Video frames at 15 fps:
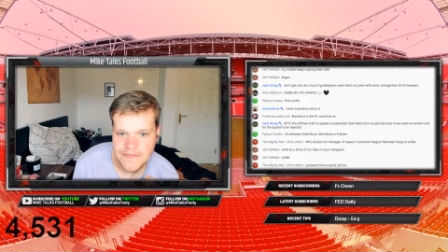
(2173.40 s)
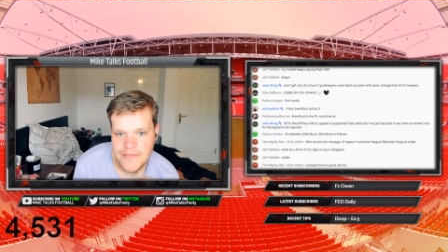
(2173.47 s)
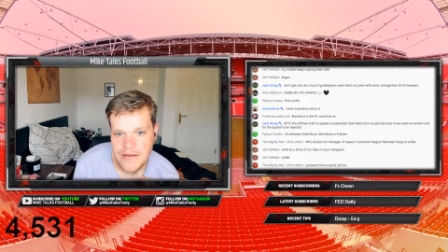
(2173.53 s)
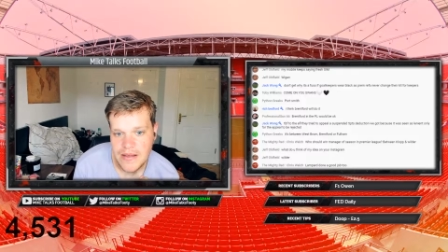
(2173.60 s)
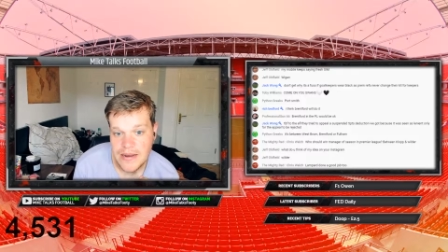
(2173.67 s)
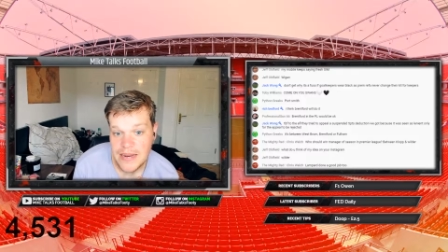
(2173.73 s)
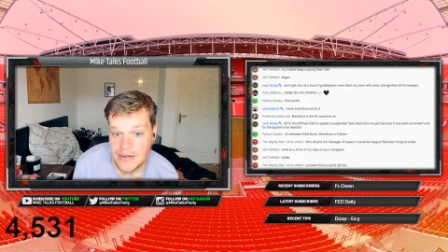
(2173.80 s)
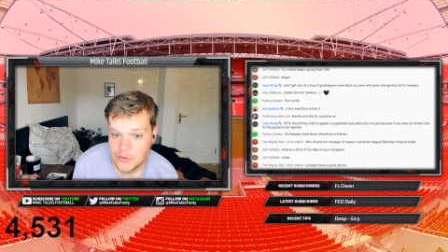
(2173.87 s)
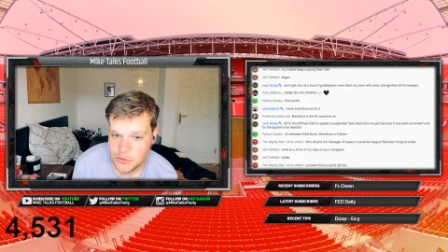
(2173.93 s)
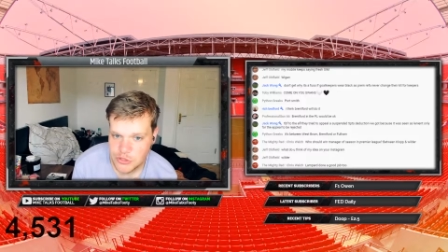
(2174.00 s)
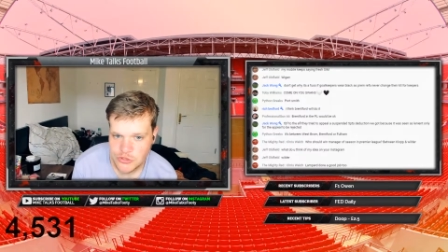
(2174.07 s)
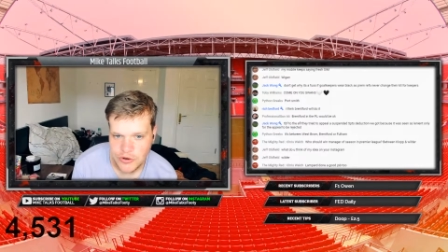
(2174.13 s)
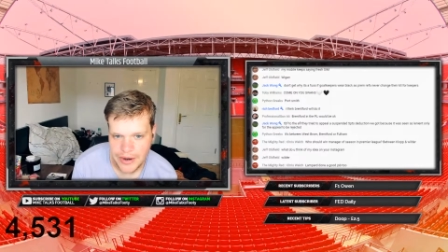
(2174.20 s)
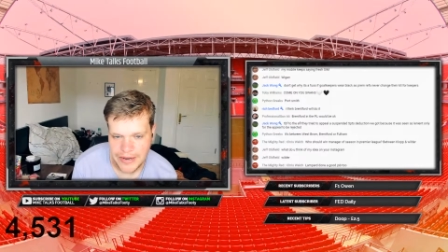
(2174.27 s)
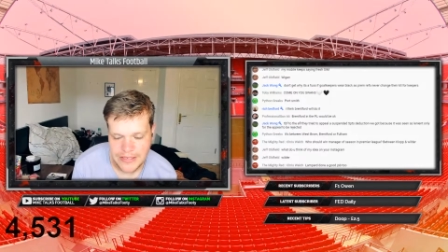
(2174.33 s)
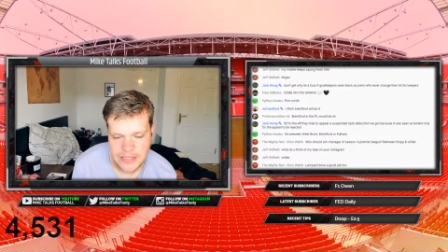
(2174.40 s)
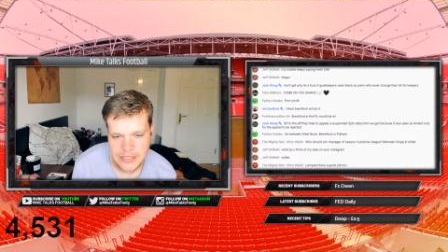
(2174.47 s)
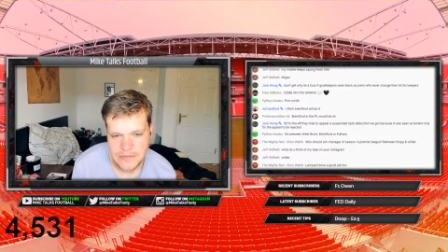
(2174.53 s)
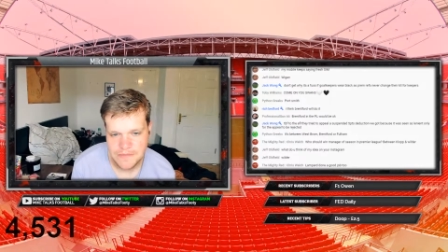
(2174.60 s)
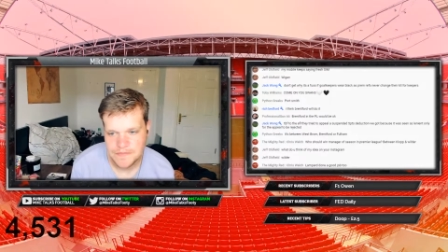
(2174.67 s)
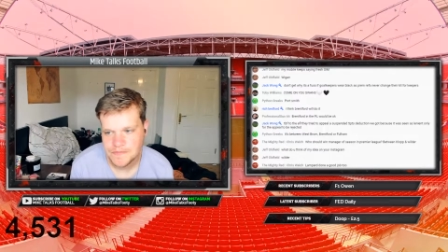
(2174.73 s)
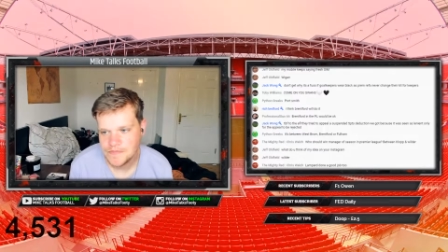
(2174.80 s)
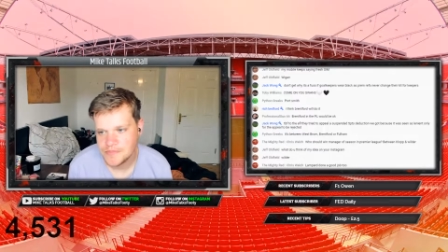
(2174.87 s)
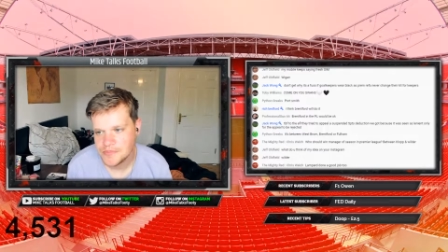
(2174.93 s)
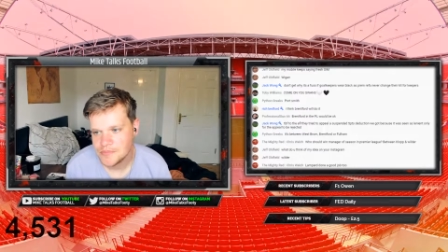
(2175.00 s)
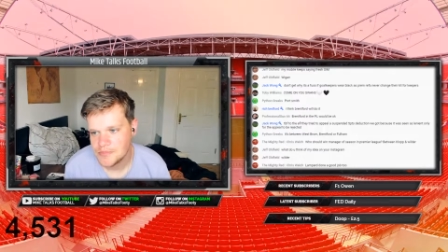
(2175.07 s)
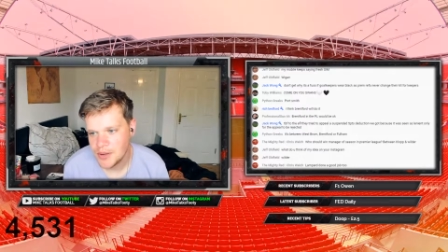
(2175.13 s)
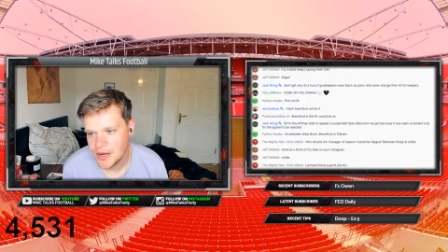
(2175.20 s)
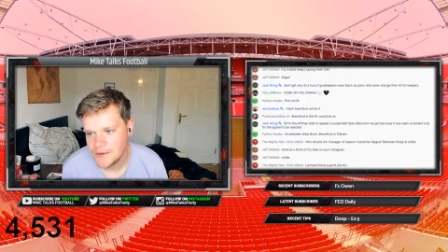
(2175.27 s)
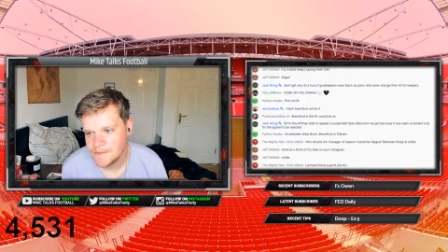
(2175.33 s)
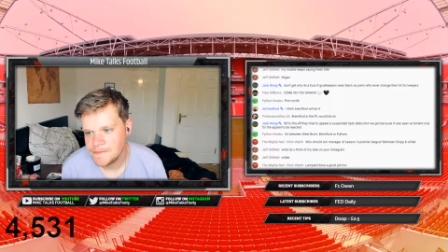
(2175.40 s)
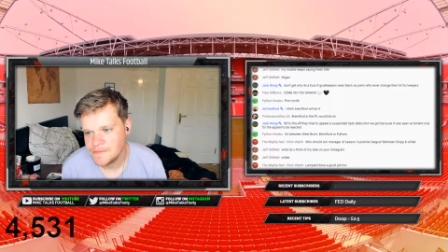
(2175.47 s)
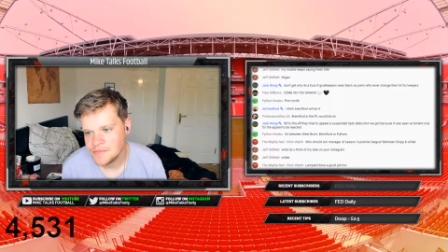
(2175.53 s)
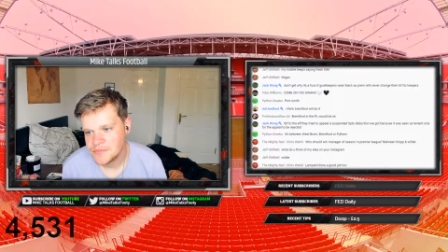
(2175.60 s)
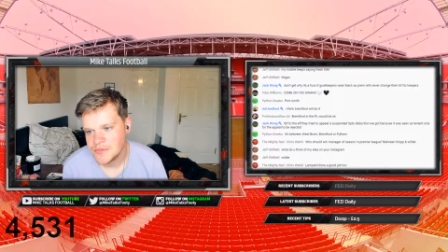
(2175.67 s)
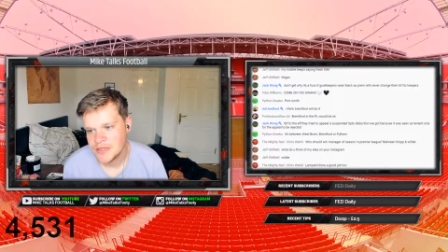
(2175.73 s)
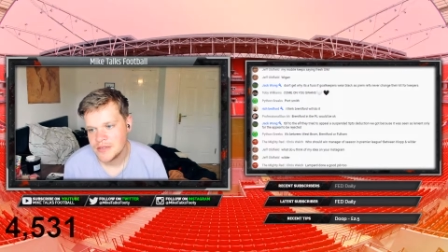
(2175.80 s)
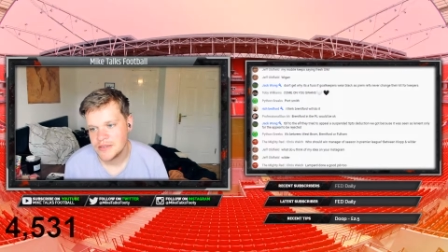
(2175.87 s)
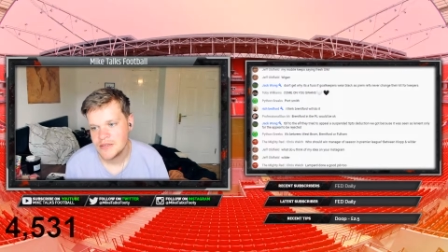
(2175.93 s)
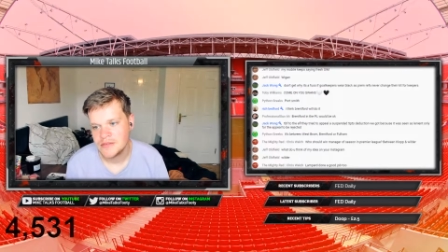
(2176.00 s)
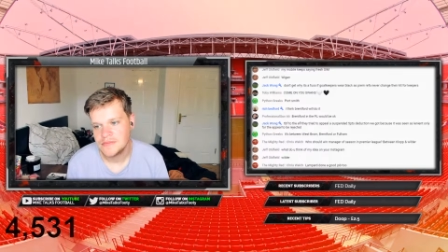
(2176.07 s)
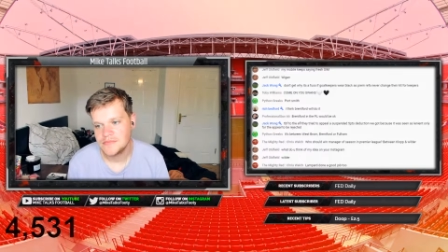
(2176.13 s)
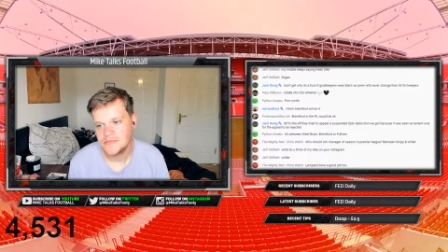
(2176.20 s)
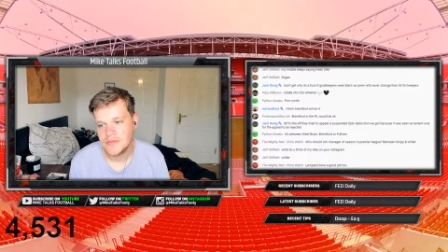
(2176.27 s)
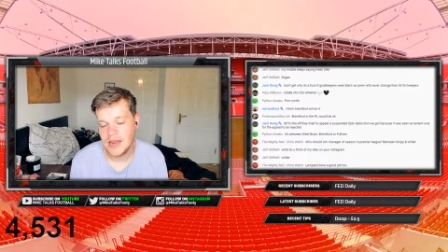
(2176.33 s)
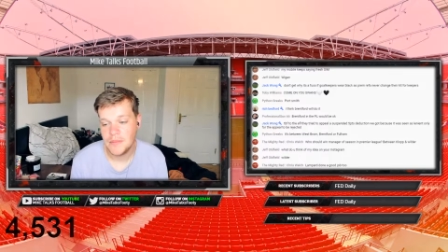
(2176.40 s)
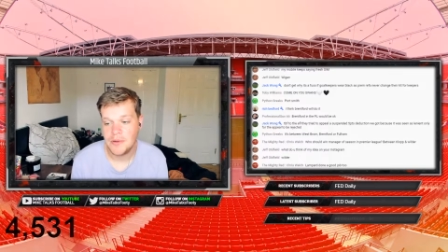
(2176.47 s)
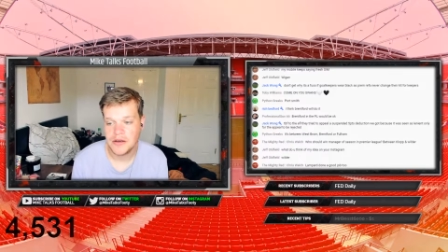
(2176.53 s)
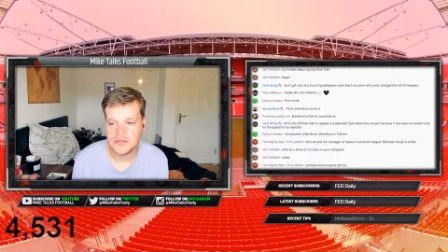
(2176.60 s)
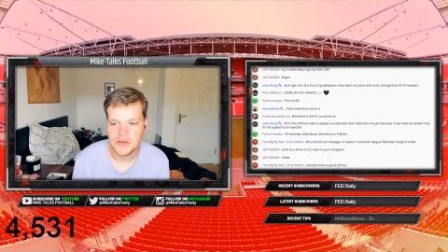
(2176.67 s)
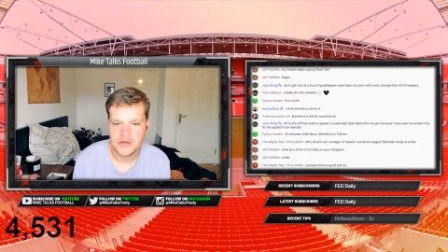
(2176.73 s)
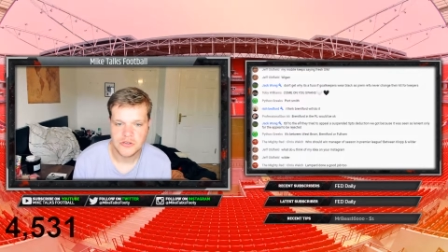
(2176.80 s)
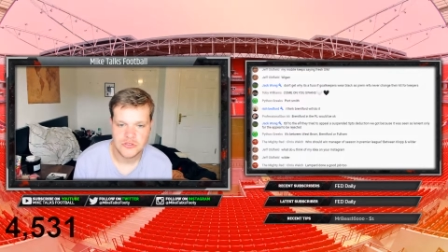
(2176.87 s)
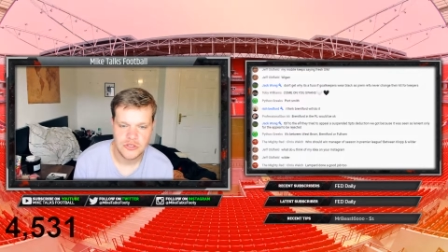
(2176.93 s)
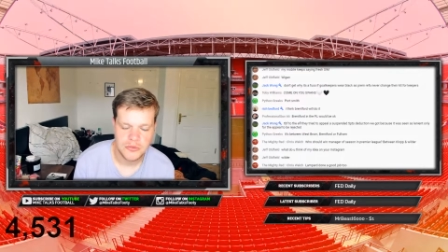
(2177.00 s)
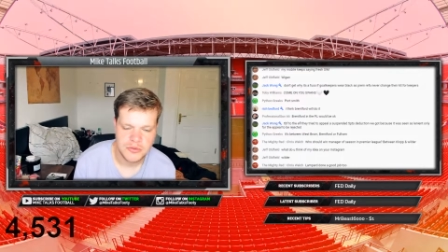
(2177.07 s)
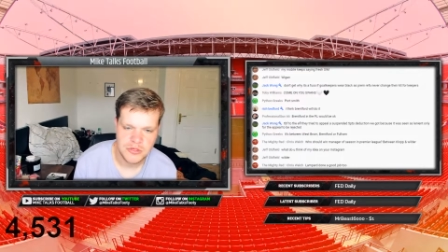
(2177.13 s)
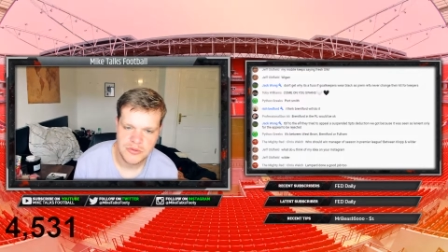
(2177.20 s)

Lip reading: Little strange, but Lampard's done a good job too.